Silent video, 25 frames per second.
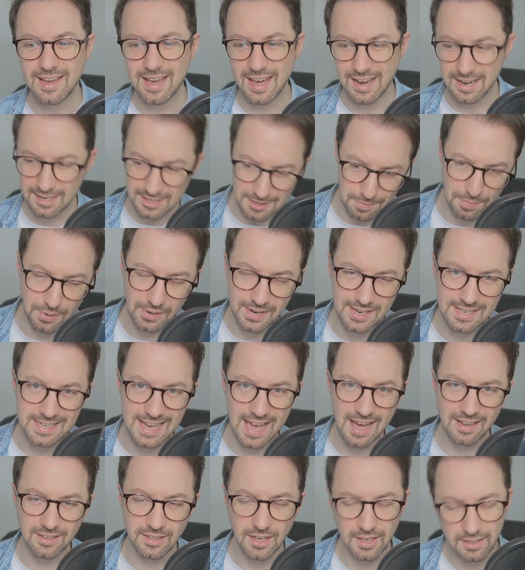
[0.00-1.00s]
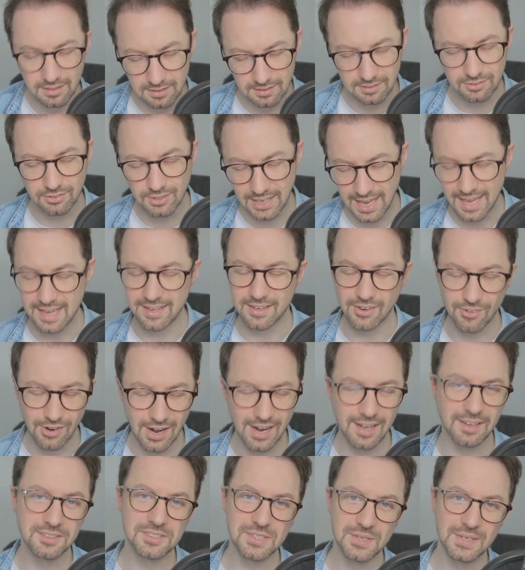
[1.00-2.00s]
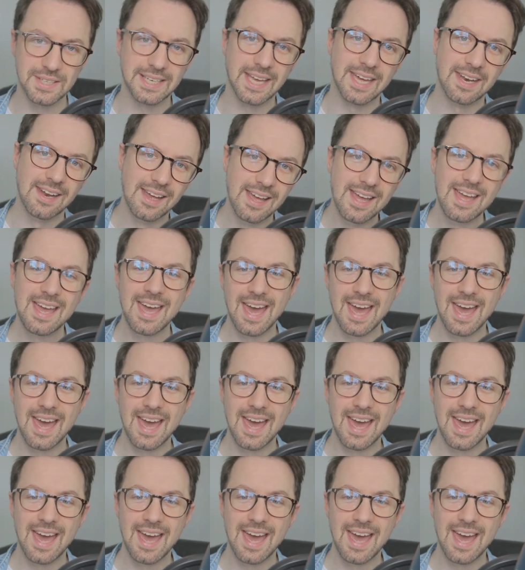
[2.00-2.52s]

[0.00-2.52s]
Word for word: and then you put it down. Oh, okay, right, I'll do it again.